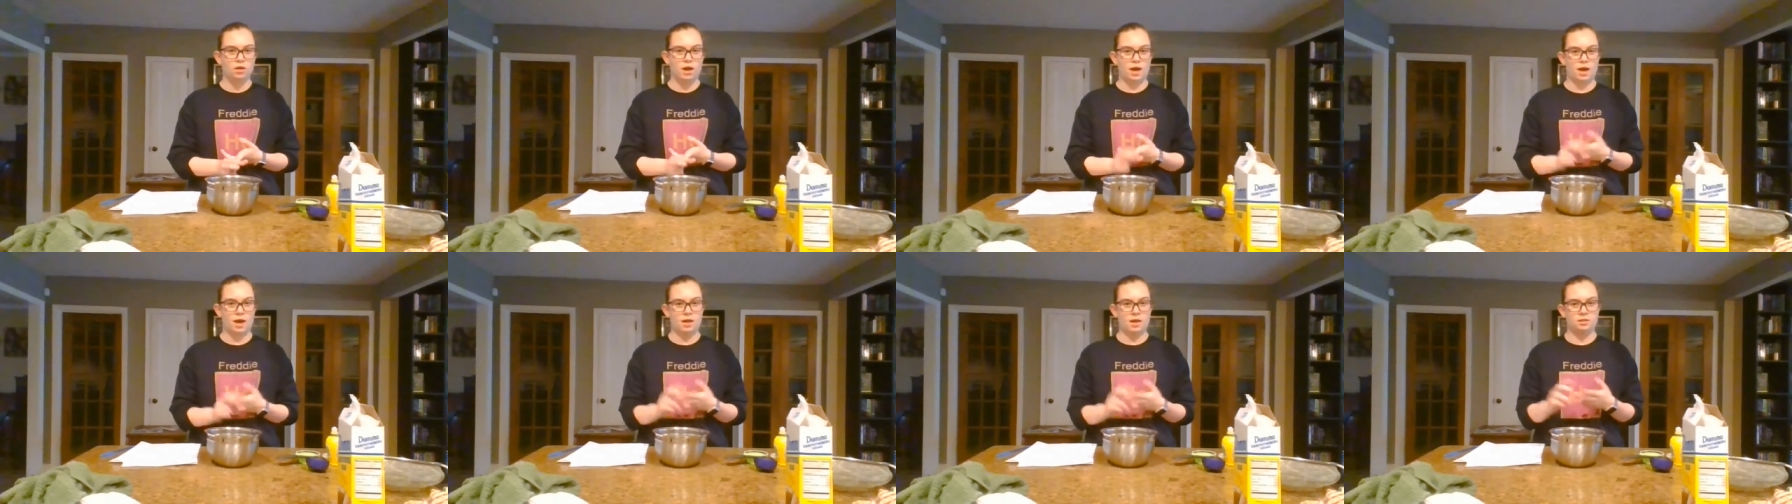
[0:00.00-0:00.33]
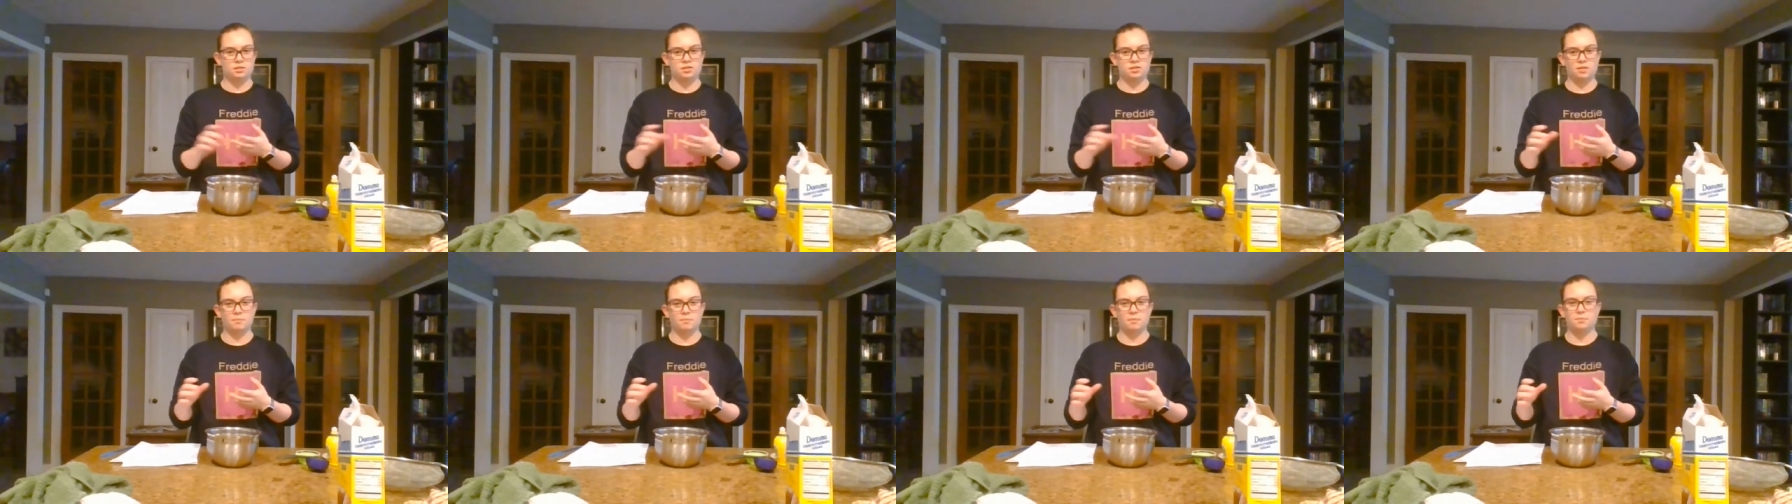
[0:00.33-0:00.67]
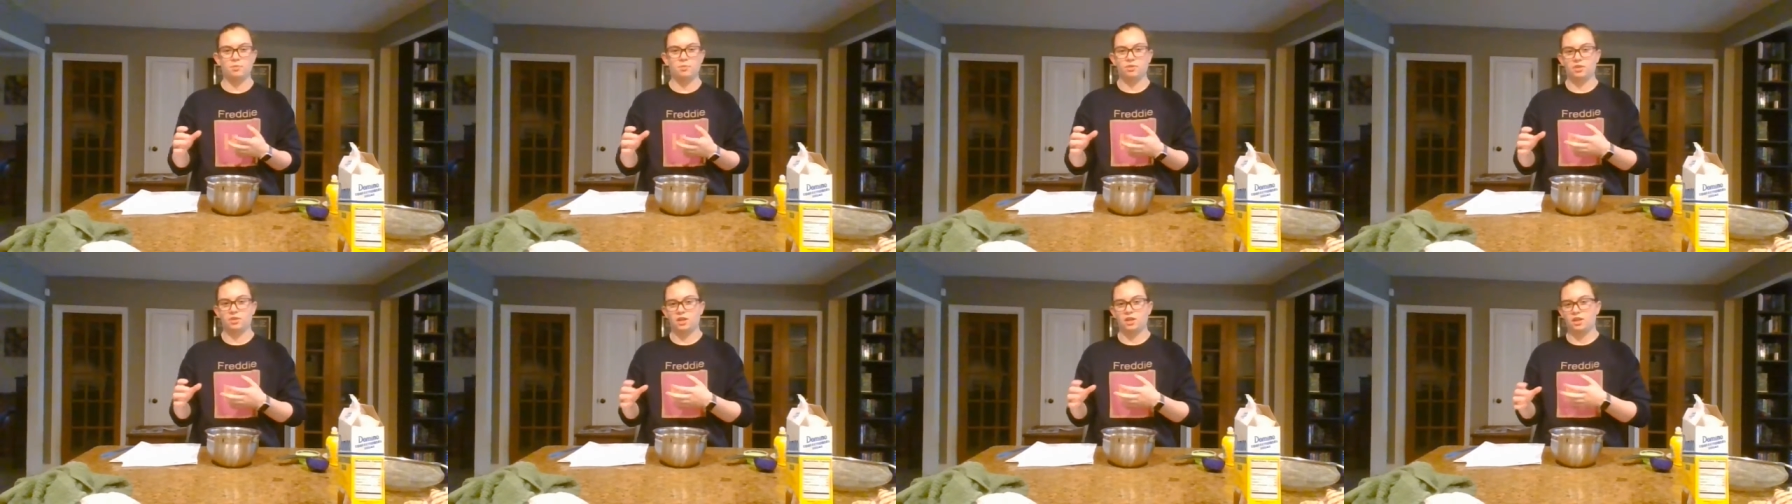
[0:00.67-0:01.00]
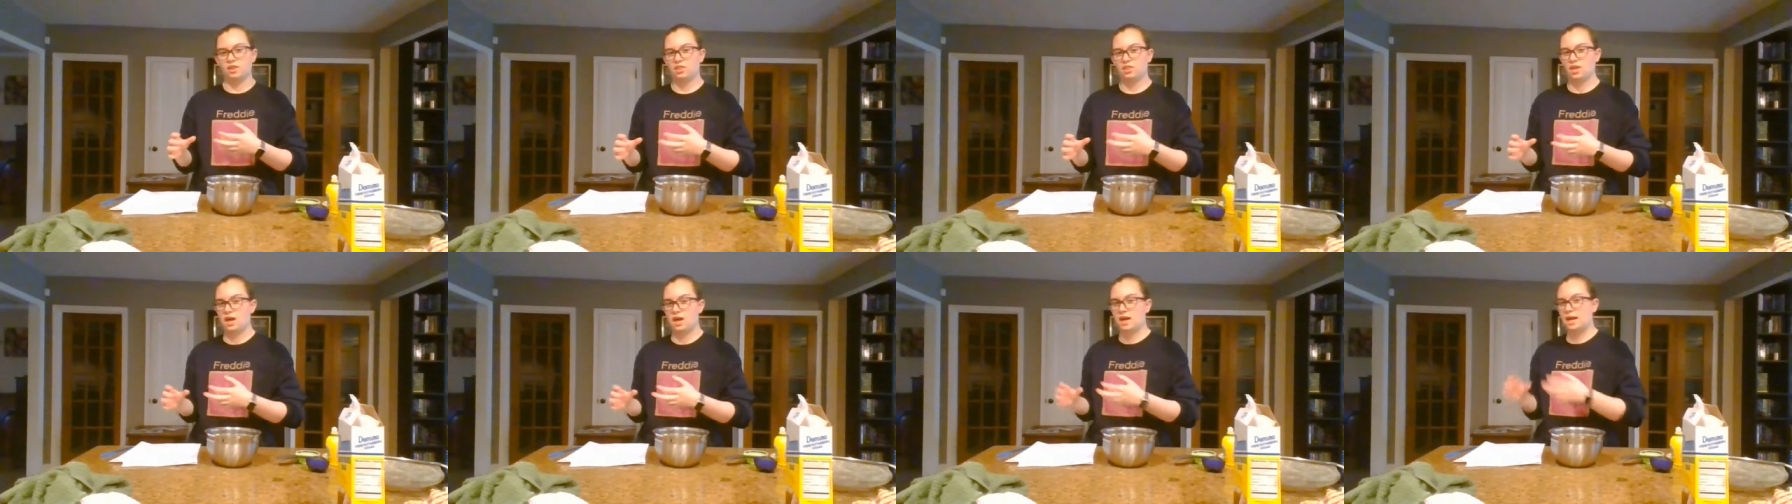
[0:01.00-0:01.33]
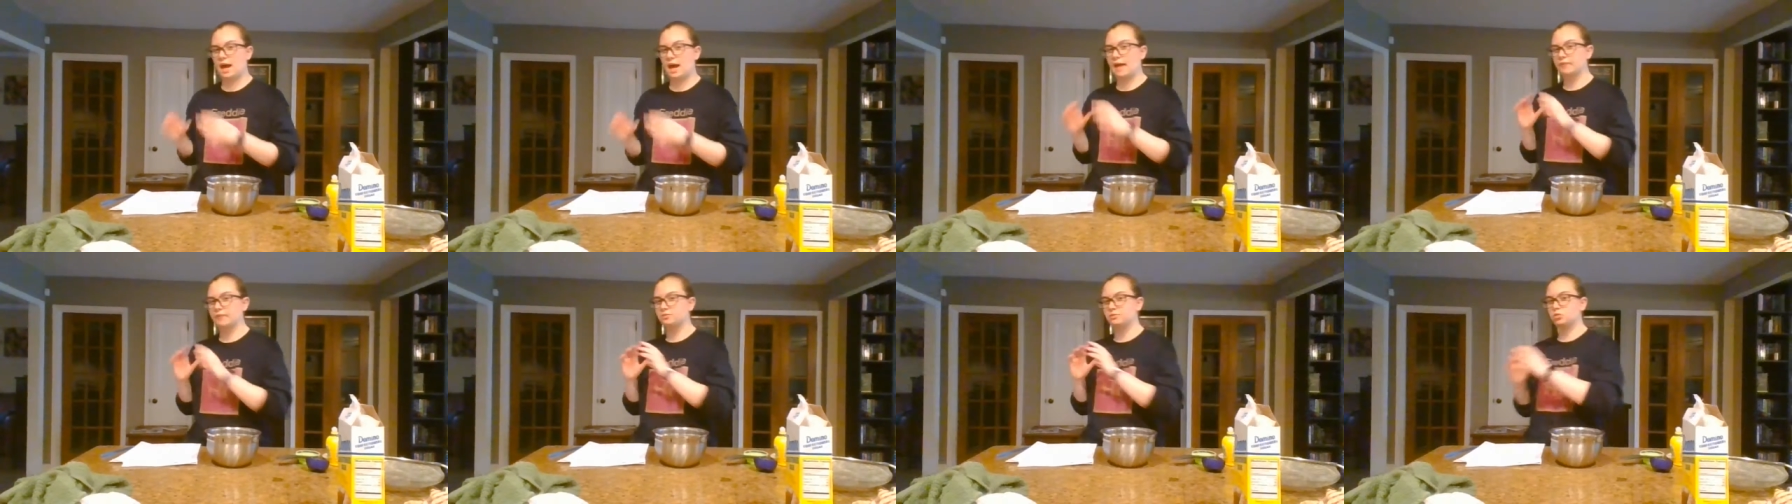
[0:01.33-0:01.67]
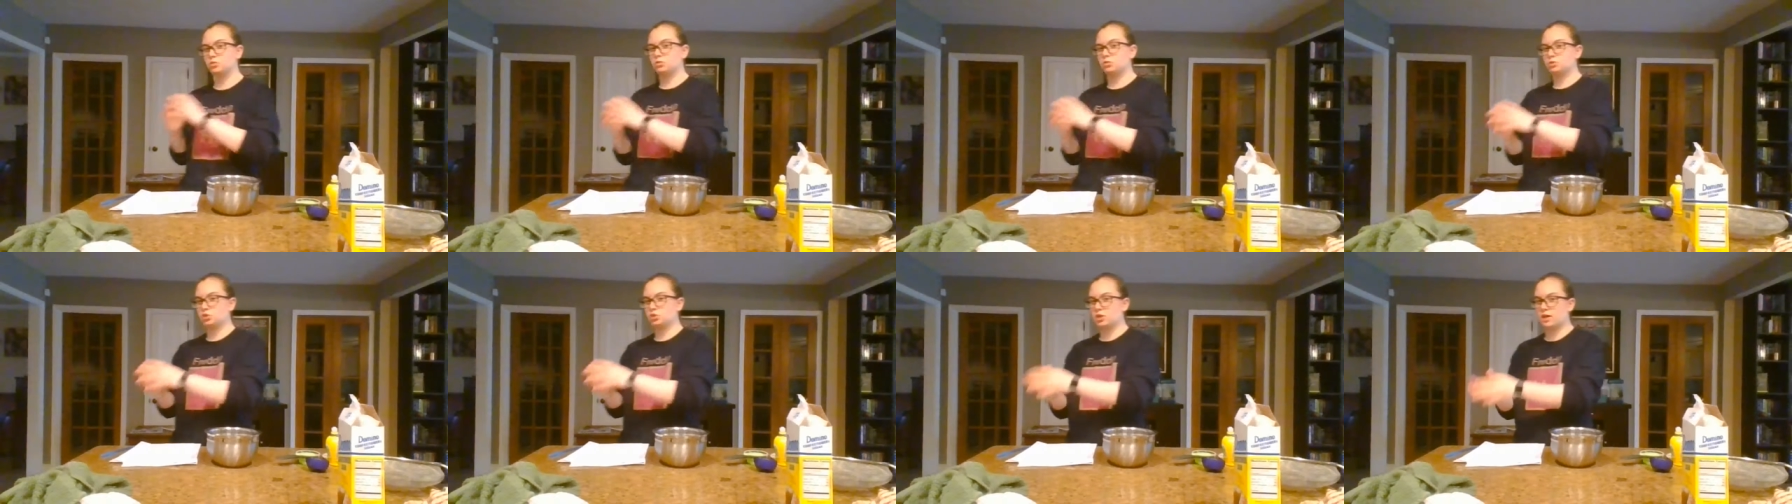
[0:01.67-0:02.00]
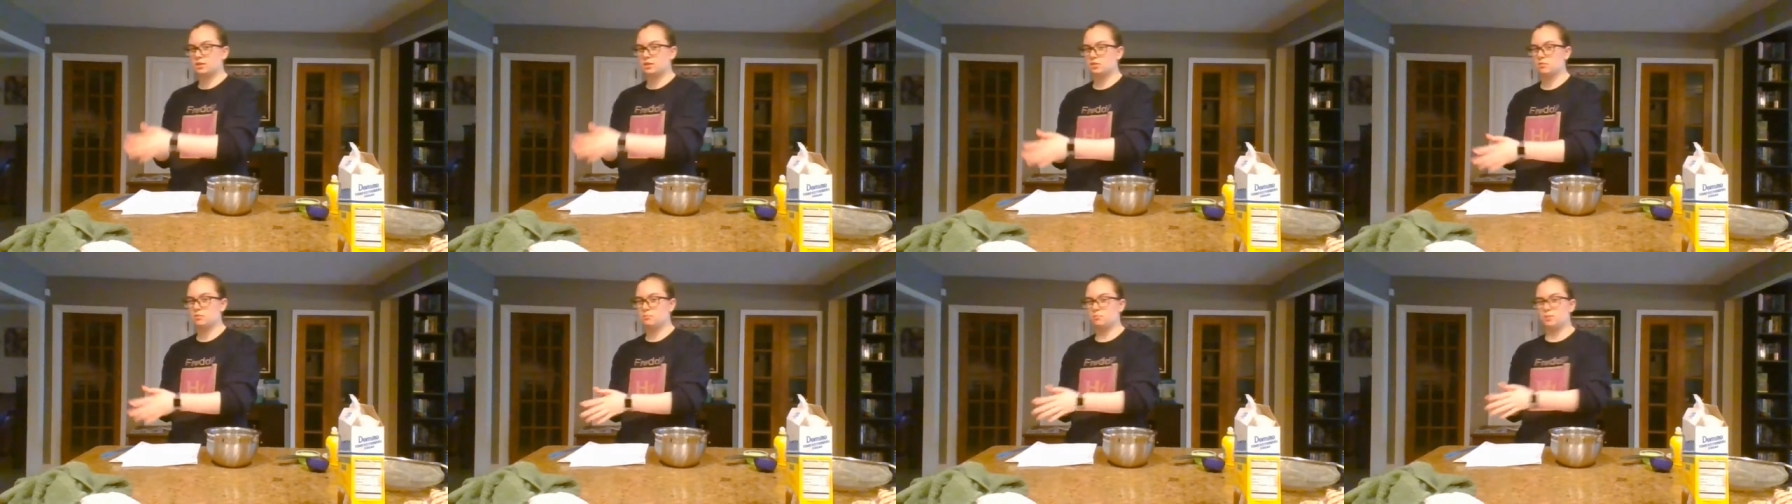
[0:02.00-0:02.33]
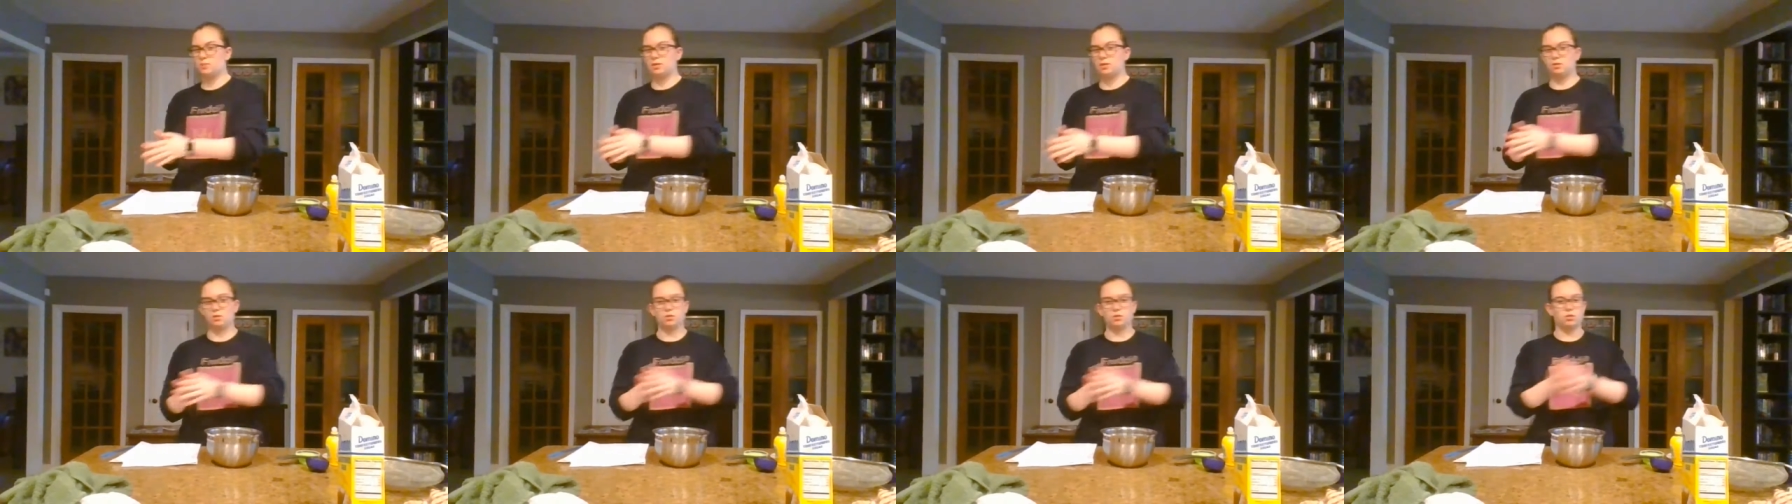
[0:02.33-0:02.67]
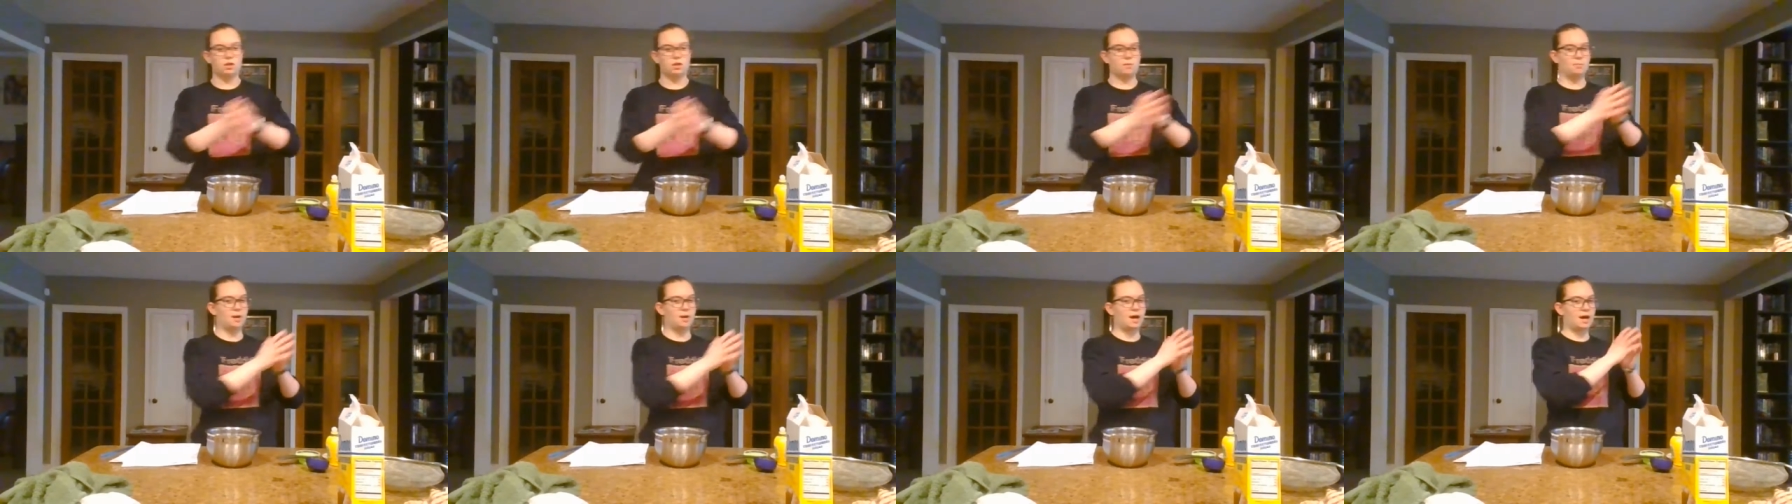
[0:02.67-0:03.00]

And some people think that agriculture has a bigger